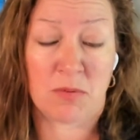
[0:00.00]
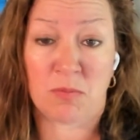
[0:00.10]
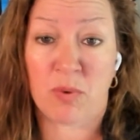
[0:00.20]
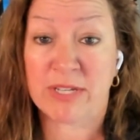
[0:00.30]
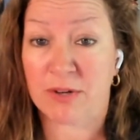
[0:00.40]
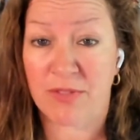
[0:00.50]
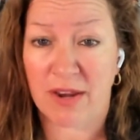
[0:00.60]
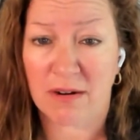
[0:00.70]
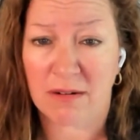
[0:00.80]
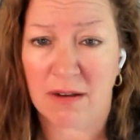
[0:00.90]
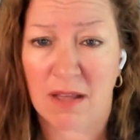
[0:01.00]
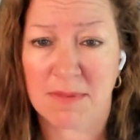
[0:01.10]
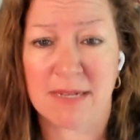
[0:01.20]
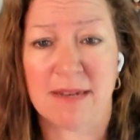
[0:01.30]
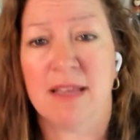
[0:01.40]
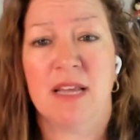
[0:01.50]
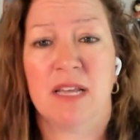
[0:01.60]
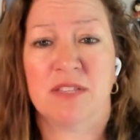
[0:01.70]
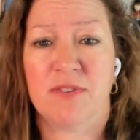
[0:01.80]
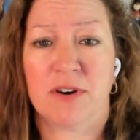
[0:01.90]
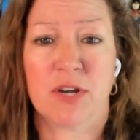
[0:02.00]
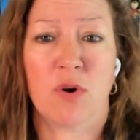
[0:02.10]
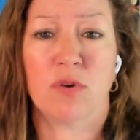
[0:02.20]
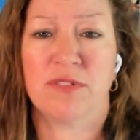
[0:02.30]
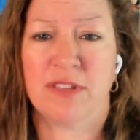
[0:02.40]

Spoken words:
winter there. I mean, it's very cold.